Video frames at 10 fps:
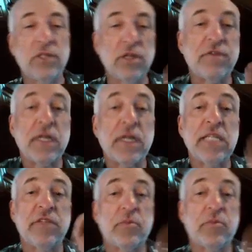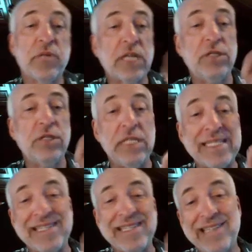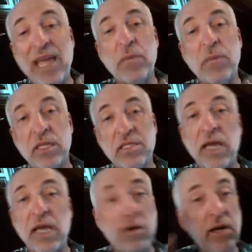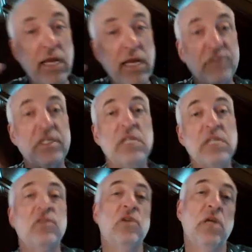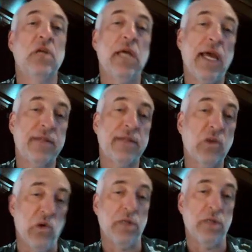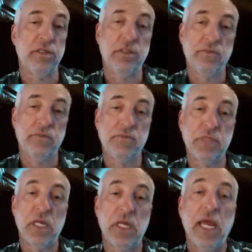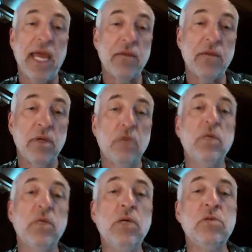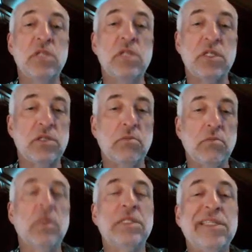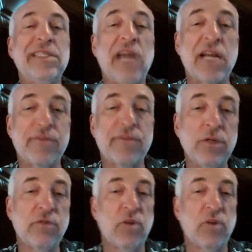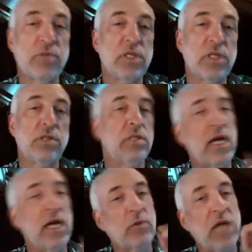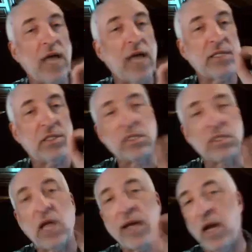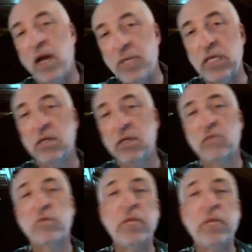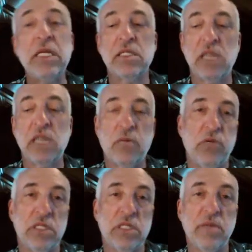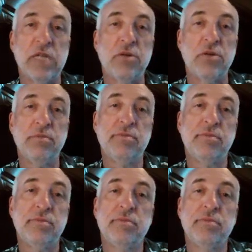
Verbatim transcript: until the variance of the prediction is the same at the center as it is at the corners. And we use this desire for uniform precision to help guide us decide how many repeated center points to measure.